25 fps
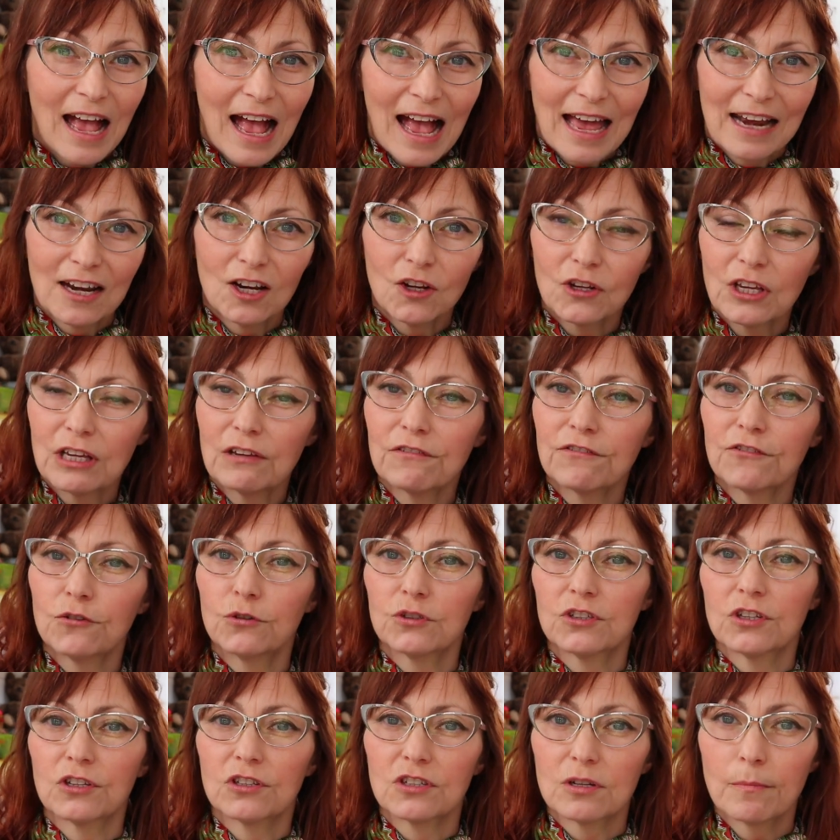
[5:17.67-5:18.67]
and looking
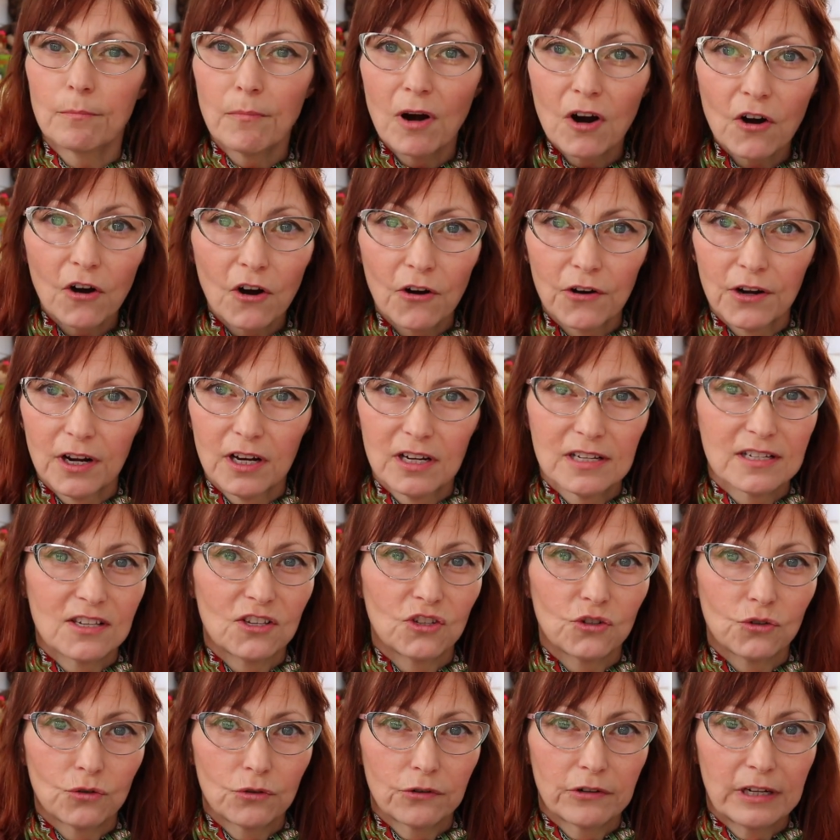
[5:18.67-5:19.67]
forward to tomorrow night's
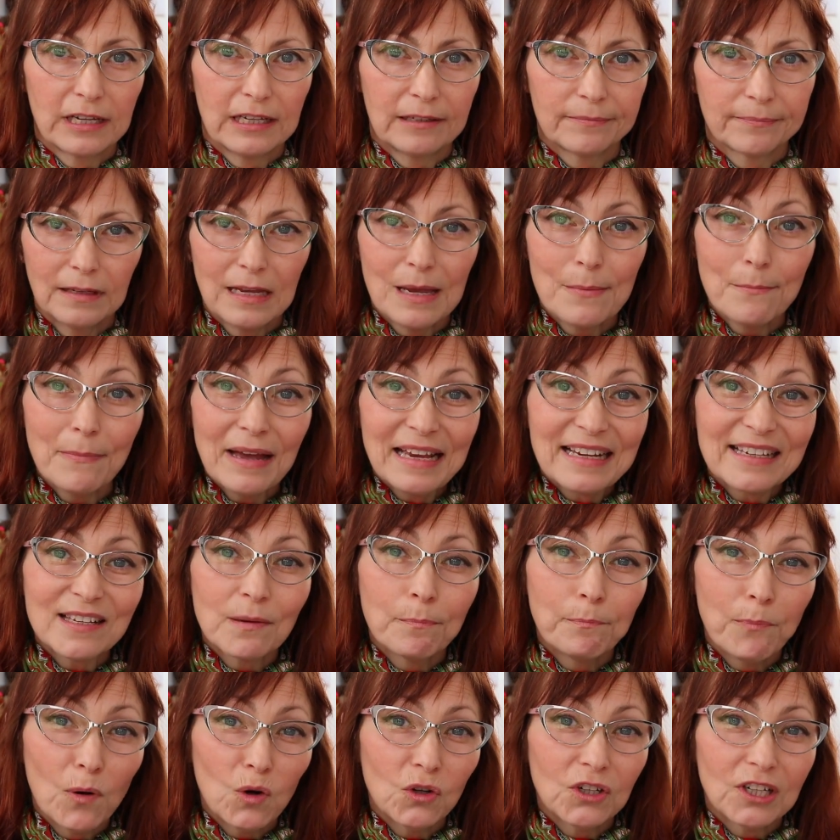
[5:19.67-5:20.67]
story. It makes
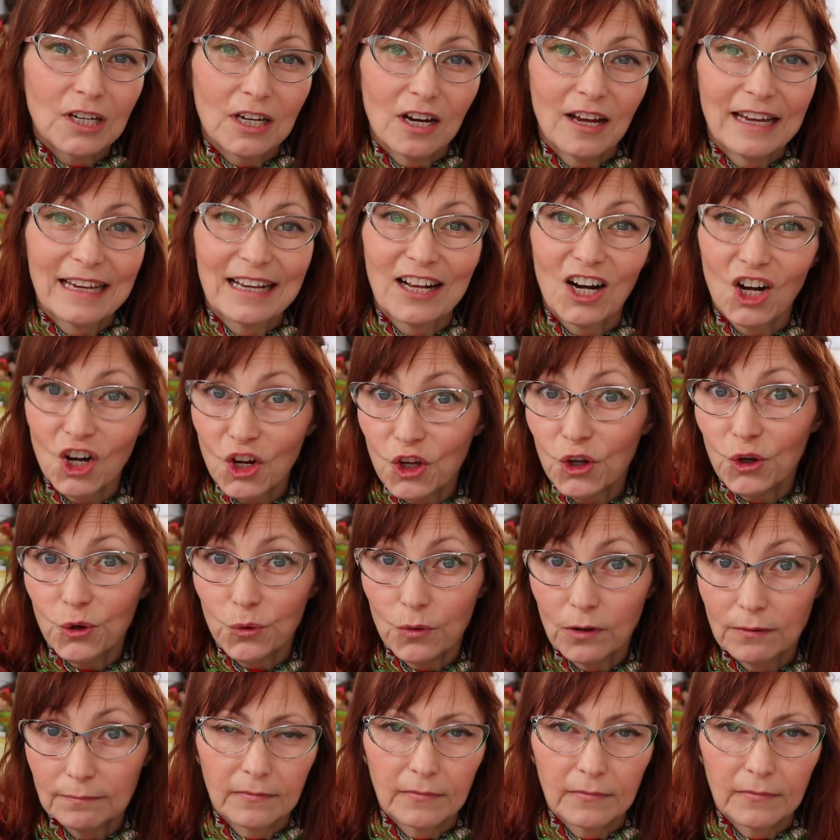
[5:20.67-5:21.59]
a bond like glue.